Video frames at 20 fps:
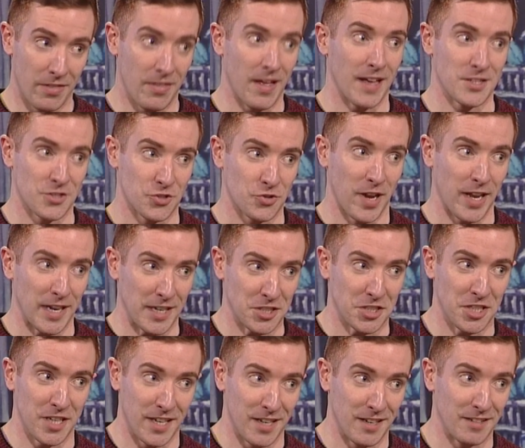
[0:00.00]
that
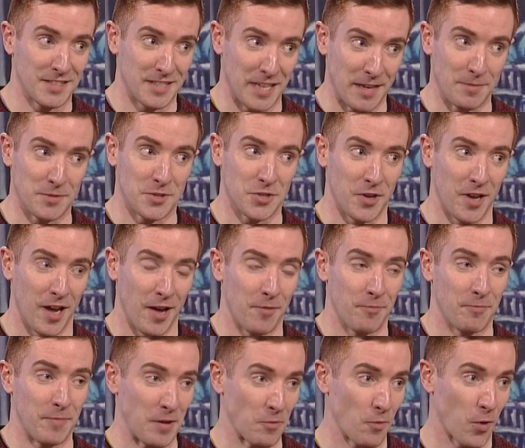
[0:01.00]
strategy seems to
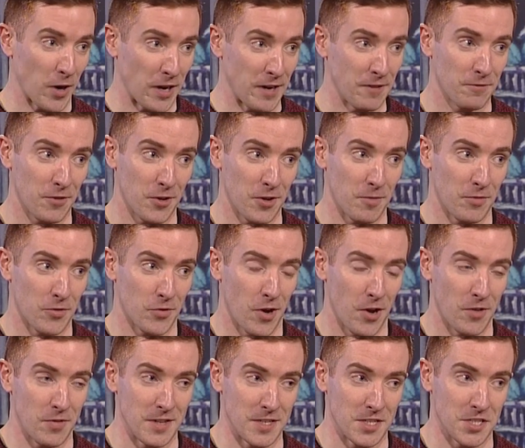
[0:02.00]
have been working for them
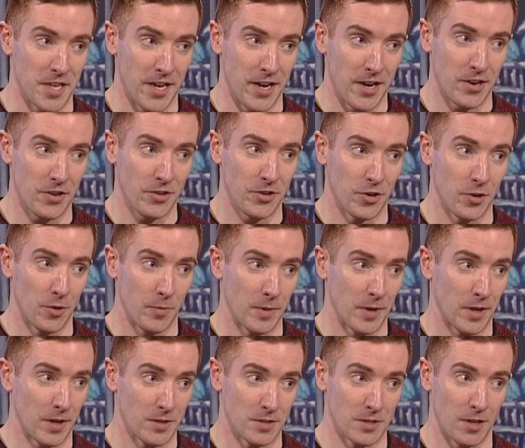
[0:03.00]
throughout this year, you know,
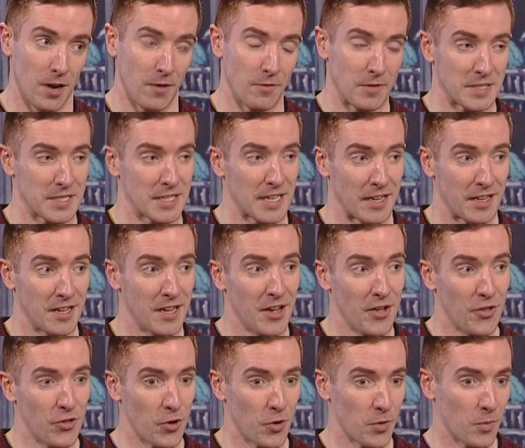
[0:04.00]
because obviously
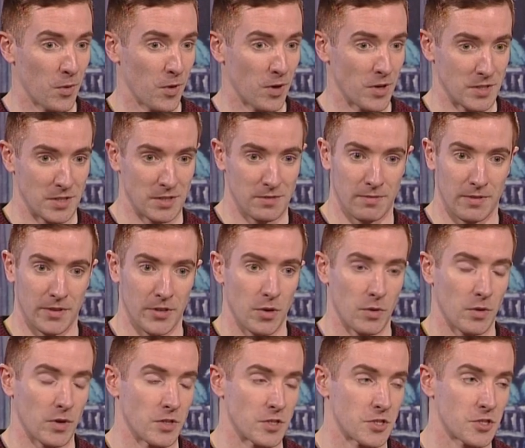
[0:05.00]
there was, you know,
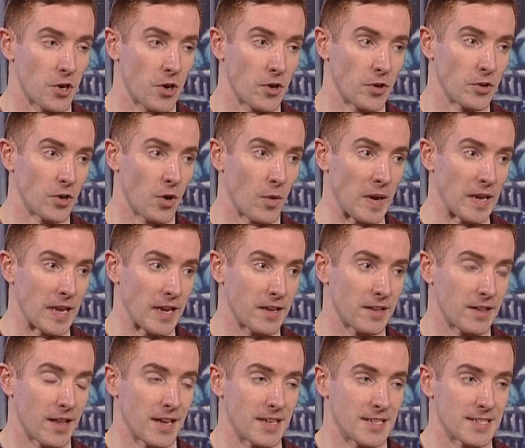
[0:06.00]
concern going into
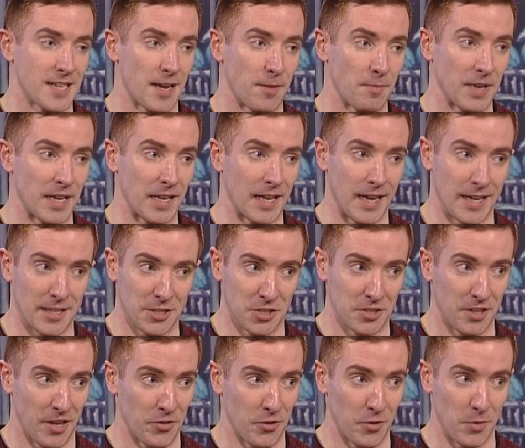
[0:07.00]
that assembly election
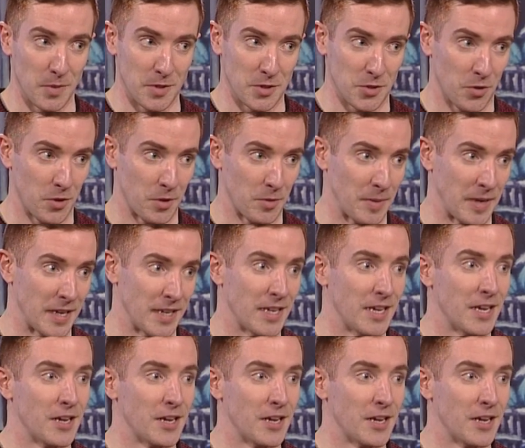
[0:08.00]
that there was going to be